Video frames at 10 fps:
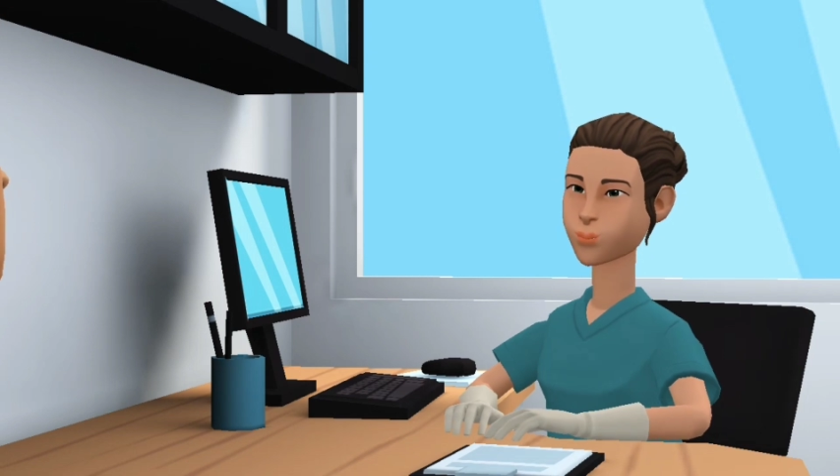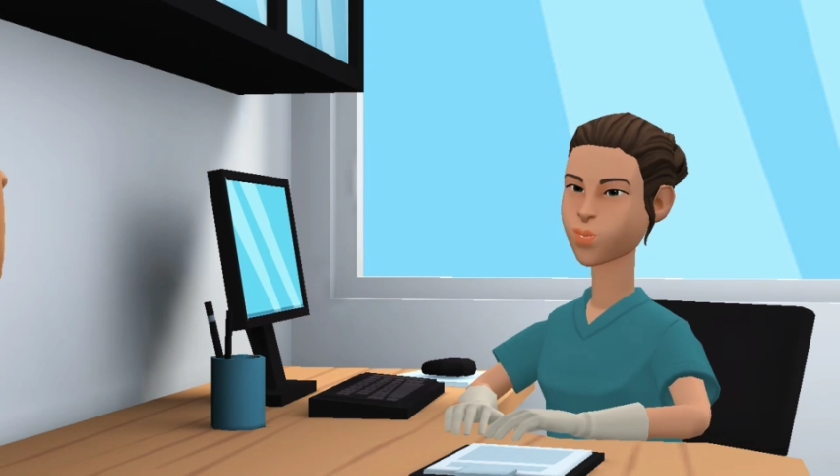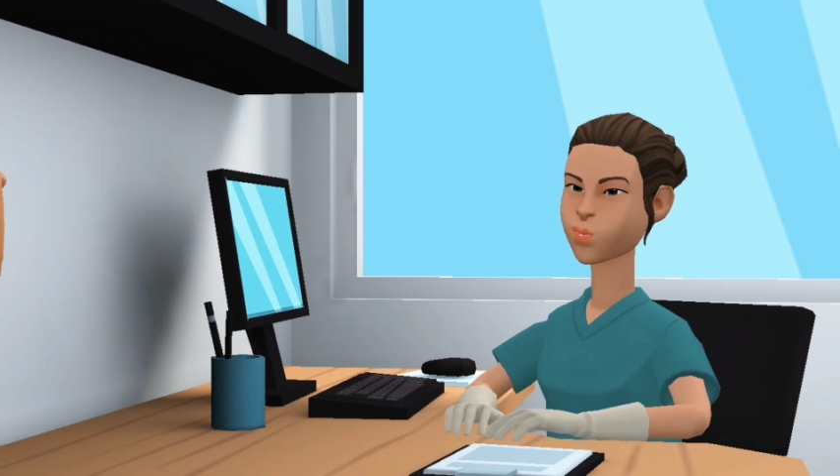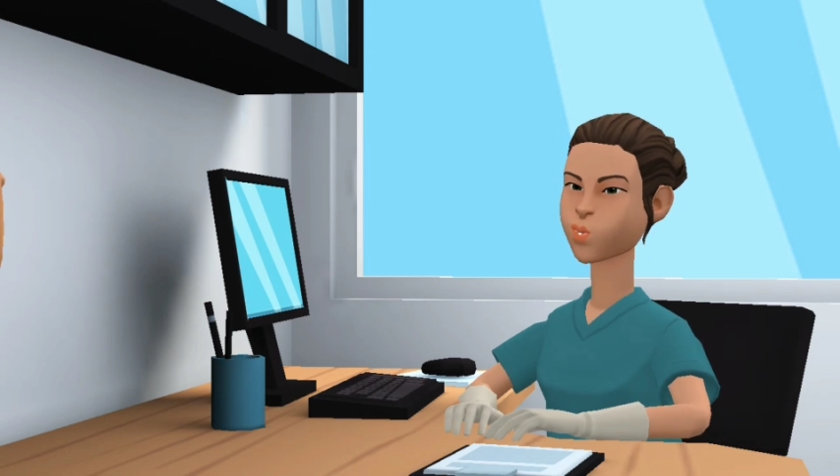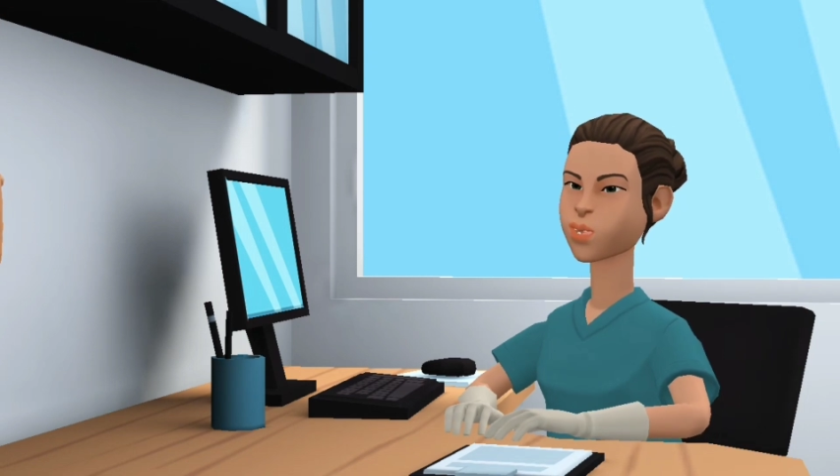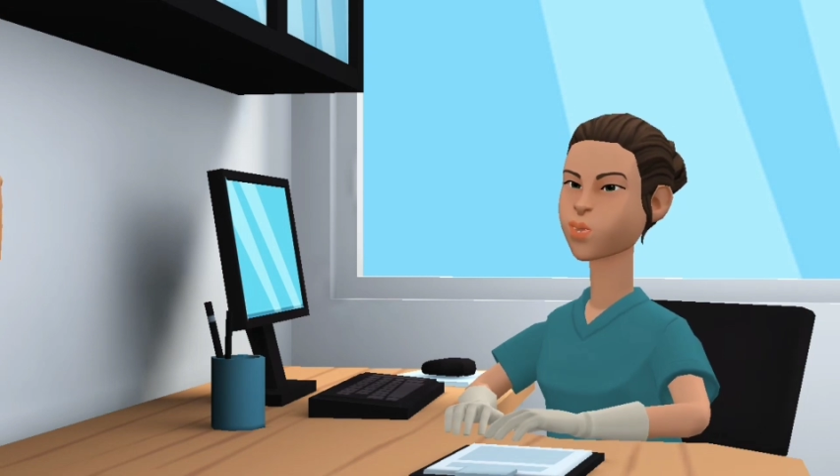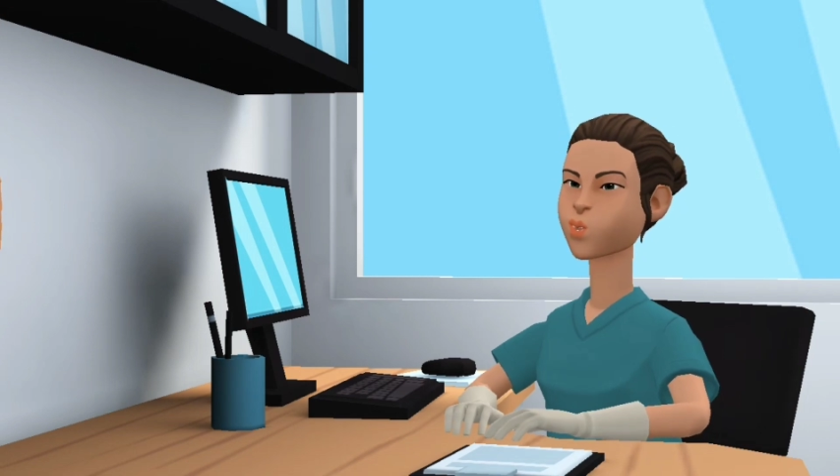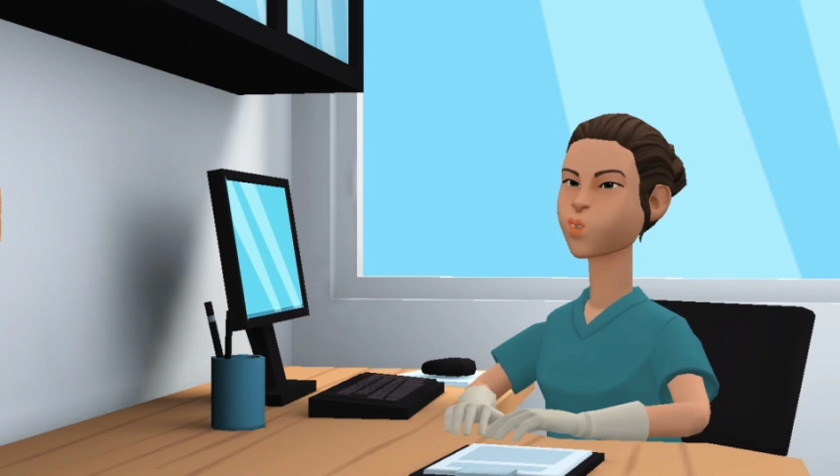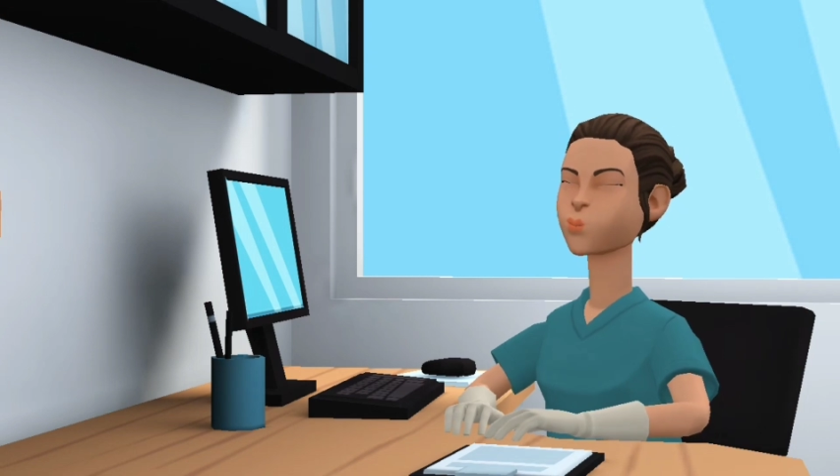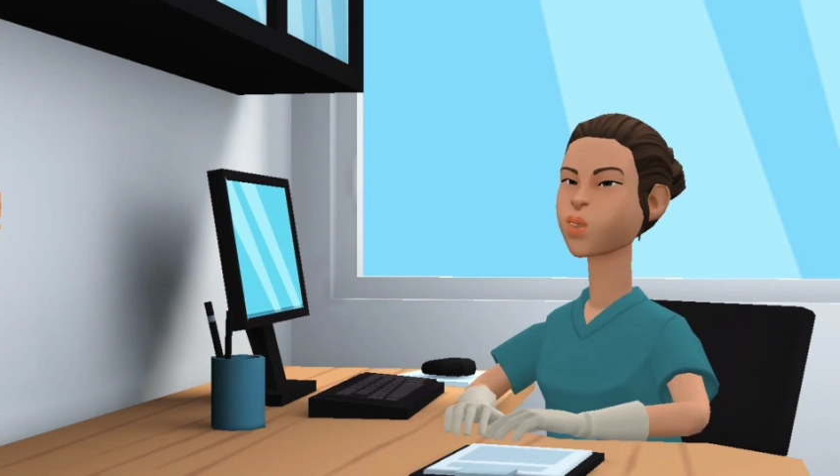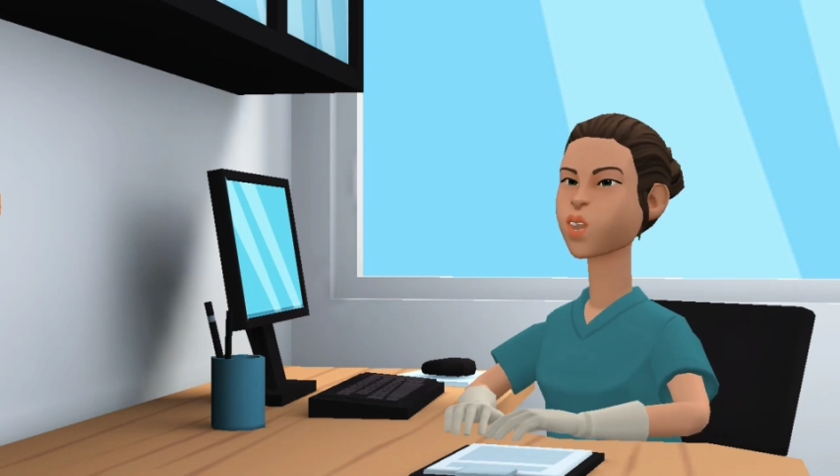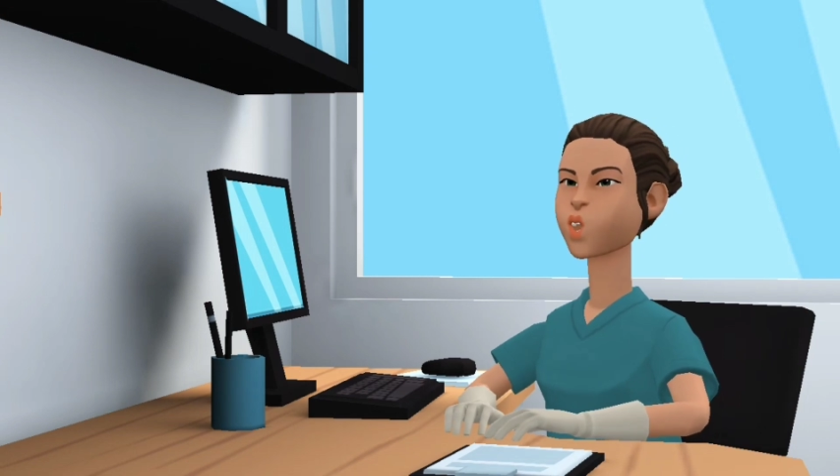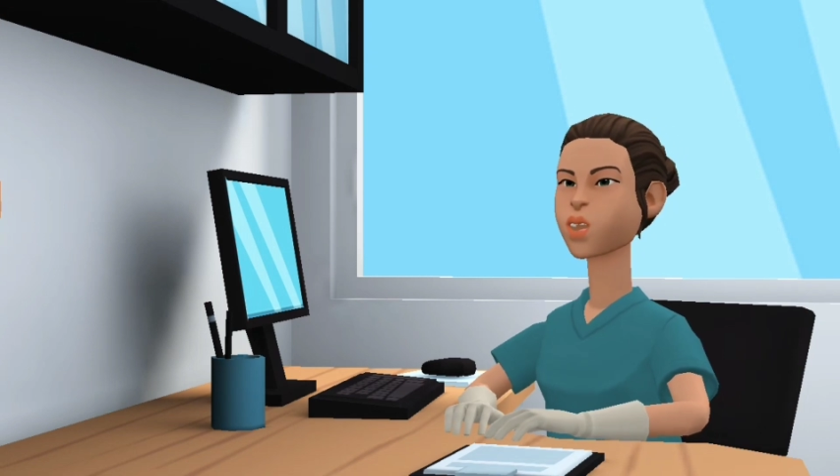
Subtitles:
If you have any further